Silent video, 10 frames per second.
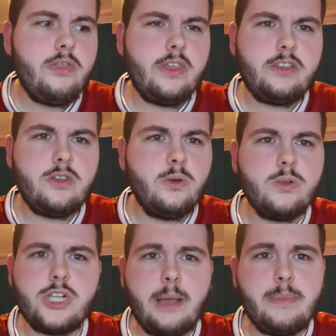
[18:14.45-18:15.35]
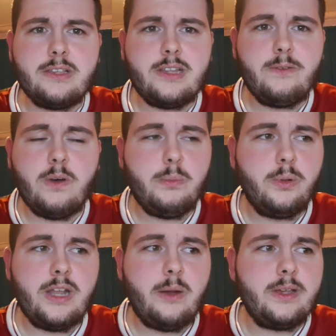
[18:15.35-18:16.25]
There's no Champions League
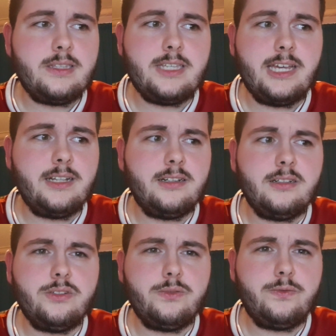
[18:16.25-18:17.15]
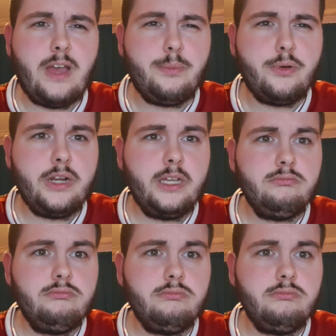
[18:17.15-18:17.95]
football now until February.